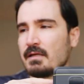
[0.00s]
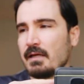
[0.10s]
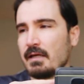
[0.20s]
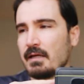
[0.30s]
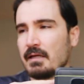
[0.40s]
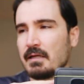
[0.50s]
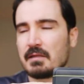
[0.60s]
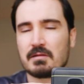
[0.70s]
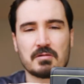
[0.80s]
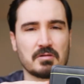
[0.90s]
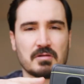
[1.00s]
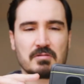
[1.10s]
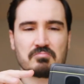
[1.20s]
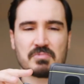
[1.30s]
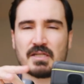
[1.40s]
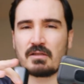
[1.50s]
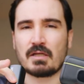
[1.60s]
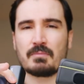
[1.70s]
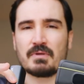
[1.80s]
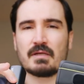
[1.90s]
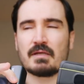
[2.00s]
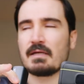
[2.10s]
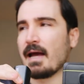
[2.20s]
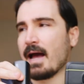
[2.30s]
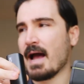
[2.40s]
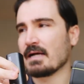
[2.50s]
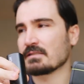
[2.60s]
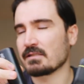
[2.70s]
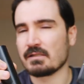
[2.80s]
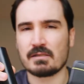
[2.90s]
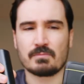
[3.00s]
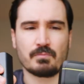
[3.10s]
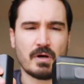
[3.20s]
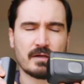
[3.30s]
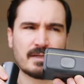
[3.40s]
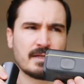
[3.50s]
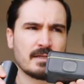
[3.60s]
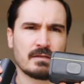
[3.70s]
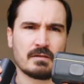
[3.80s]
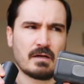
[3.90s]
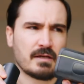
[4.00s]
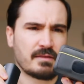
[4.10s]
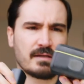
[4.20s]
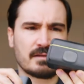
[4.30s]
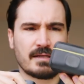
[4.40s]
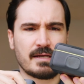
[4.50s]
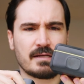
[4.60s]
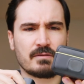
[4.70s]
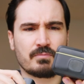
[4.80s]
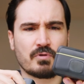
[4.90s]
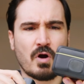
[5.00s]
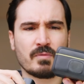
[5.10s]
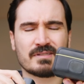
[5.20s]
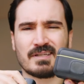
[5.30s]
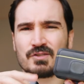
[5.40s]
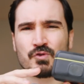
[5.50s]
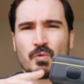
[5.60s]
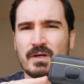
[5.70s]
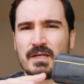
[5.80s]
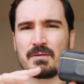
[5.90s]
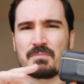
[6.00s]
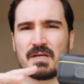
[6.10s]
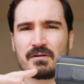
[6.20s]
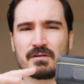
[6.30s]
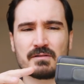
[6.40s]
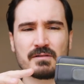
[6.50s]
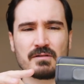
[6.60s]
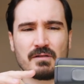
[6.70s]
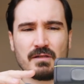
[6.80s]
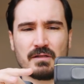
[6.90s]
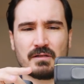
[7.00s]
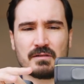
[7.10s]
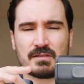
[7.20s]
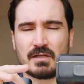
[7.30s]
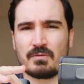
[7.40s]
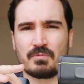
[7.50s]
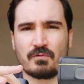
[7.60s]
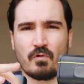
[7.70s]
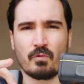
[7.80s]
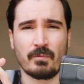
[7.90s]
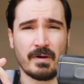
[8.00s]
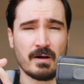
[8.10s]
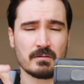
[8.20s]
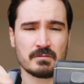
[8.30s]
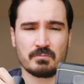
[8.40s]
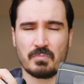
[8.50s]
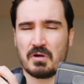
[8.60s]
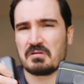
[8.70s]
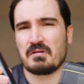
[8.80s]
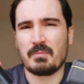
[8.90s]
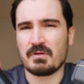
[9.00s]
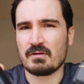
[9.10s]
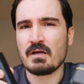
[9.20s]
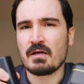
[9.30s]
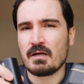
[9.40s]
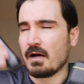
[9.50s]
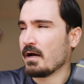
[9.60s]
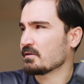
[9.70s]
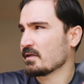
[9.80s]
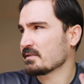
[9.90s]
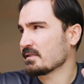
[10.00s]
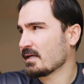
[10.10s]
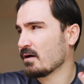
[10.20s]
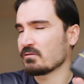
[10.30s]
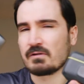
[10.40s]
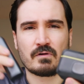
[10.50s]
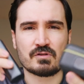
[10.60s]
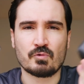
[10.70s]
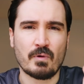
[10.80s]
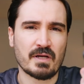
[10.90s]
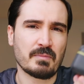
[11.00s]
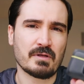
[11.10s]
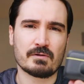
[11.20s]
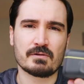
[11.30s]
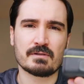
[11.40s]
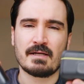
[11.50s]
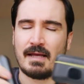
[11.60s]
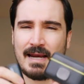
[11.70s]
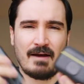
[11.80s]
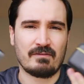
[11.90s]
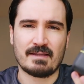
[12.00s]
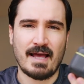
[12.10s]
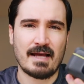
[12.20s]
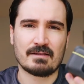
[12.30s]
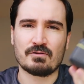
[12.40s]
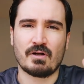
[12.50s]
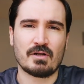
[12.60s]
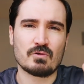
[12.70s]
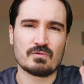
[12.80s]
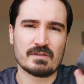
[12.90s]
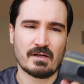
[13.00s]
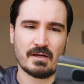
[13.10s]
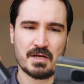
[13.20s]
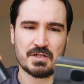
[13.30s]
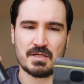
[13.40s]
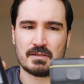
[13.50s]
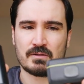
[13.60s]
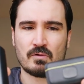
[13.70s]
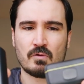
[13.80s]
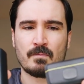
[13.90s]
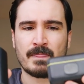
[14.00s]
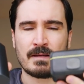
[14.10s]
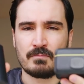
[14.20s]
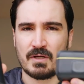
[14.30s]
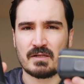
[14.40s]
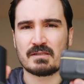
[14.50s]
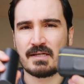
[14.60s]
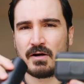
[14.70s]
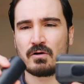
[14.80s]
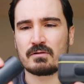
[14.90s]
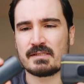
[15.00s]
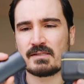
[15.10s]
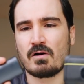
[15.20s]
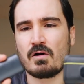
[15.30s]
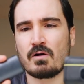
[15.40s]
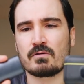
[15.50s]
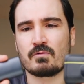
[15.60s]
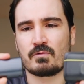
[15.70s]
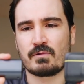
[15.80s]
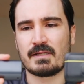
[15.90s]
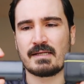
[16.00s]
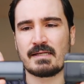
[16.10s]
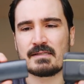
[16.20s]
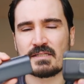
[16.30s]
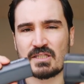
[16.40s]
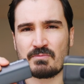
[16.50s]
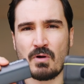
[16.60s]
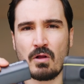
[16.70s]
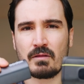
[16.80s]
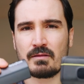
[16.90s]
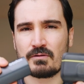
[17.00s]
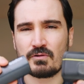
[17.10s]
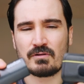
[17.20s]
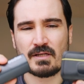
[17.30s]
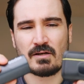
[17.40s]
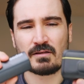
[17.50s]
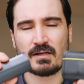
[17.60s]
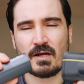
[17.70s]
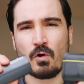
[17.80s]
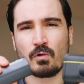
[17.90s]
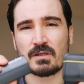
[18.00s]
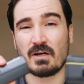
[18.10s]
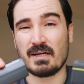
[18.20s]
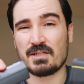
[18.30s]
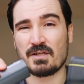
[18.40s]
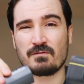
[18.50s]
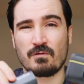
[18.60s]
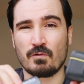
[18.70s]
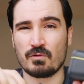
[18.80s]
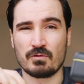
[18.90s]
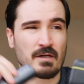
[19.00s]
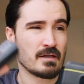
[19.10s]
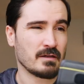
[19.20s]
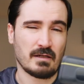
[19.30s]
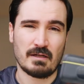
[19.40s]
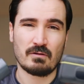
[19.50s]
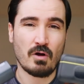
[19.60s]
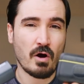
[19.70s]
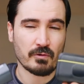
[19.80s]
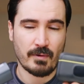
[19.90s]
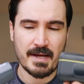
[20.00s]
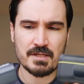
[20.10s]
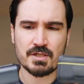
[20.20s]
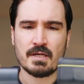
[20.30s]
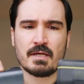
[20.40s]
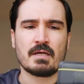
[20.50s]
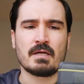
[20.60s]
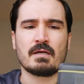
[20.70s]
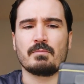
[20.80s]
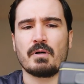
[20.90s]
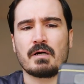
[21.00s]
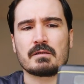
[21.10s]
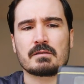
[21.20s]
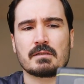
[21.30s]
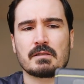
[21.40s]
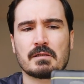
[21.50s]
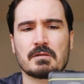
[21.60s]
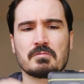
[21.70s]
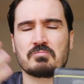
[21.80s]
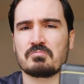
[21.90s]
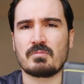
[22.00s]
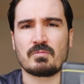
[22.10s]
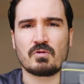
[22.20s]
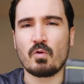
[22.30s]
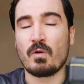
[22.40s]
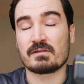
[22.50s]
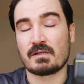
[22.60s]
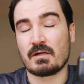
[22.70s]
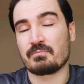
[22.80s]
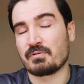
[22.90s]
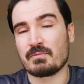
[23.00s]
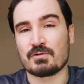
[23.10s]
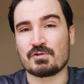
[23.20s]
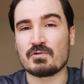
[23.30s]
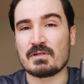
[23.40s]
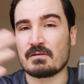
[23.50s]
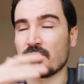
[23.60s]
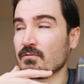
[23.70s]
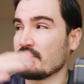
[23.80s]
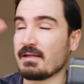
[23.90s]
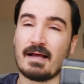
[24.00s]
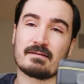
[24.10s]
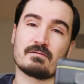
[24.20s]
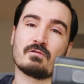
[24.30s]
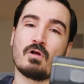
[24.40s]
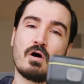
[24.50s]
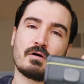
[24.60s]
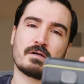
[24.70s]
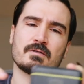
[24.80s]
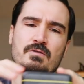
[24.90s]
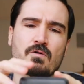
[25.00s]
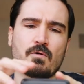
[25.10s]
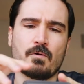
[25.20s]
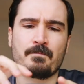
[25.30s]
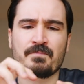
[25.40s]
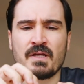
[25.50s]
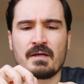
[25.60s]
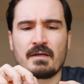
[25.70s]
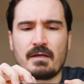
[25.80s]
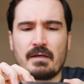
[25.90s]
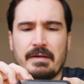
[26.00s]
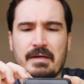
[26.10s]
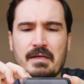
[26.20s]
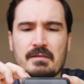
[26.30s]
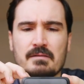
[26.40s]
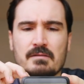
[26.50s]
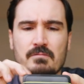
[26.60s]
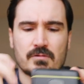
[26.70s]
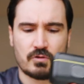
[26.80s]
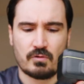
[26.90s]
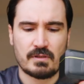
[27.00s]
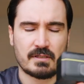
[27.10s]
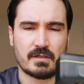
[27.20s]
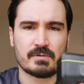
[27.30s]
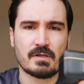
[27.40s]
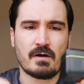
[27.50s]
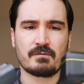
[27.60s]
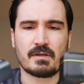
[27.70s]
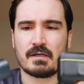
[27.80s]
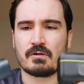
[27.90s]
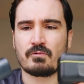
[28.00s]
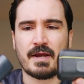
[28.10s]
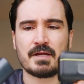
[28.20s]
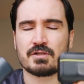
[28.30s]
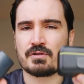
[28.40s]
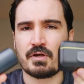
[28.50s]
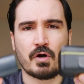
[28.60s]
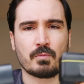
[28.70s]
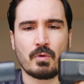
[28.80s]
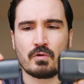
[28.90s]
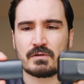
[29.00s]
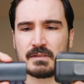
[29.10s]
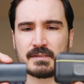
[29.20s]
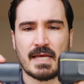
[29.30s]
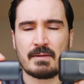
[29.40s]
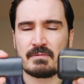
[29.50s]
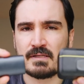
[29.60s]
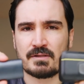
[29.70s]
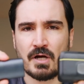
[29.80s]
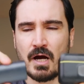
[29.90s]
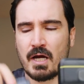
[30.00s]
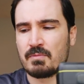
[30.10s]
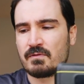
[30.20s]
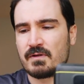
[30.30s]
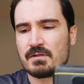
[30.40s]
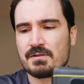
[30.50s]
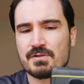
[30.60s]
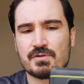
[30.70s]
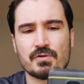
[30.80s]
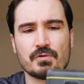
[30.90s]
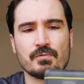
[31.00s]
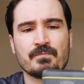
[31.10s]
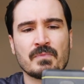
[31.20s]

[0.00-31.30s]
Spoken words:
and it's not gonna be as good. But I think they promised like a 20 meters. It's gonna perform well, but I mean, I tested out, it was 20 meters, and after that you're gonna lose the connection. So because these are really small, they're not gonna hold the connection for a long range, but no one's gonna pretty much use it that long. So in terms of the range, they are both the same. It's a tie between these two,